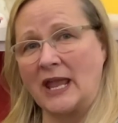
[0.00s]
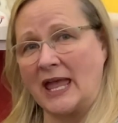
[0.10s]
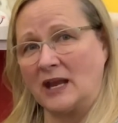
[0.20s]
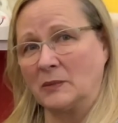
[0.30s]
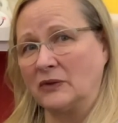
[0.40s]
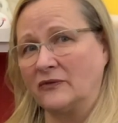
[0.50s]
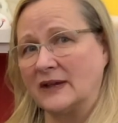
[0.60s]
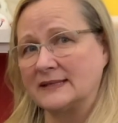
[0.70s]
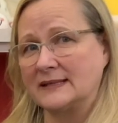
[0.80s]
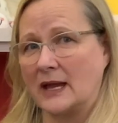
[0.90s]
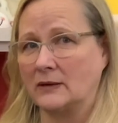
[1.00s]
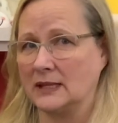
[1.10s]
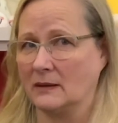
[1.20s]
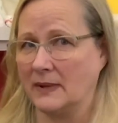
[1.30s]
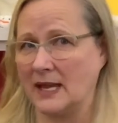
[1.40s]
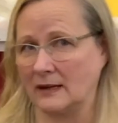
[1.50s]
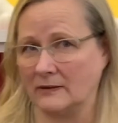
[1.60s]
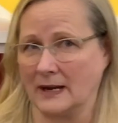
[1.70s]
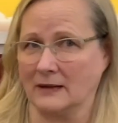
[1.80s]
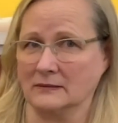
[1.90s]
animal fuzzed out in the
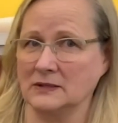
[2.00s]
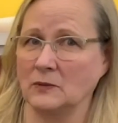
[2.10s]
background